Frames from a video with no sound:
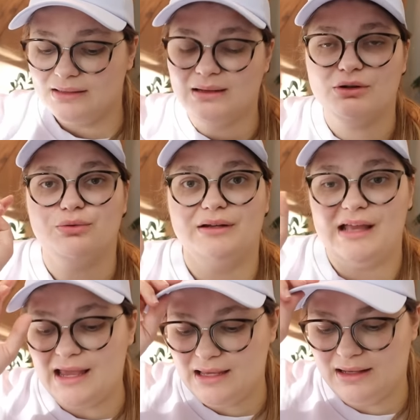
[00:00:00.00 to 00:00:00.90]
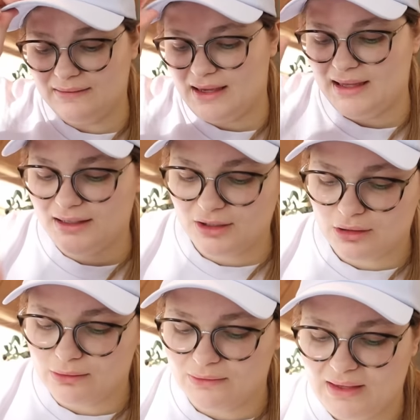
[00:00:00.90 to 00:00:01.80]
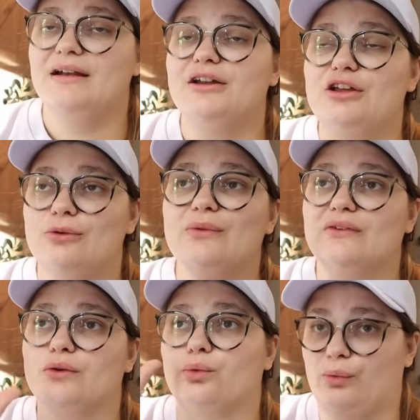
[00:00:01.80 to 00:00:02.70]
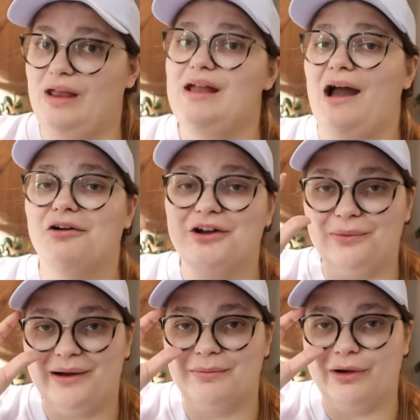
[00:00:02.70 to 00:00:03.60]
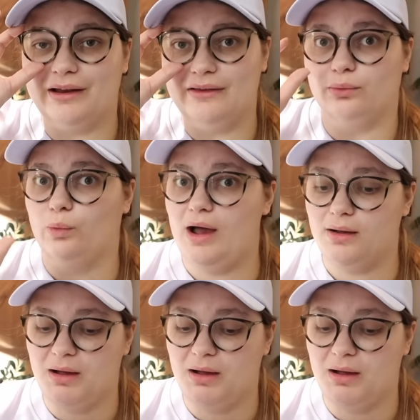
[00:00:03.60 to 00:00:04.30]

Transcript: Number 28 is Canada Goose. Canada Goose is a great outerwear brand as well.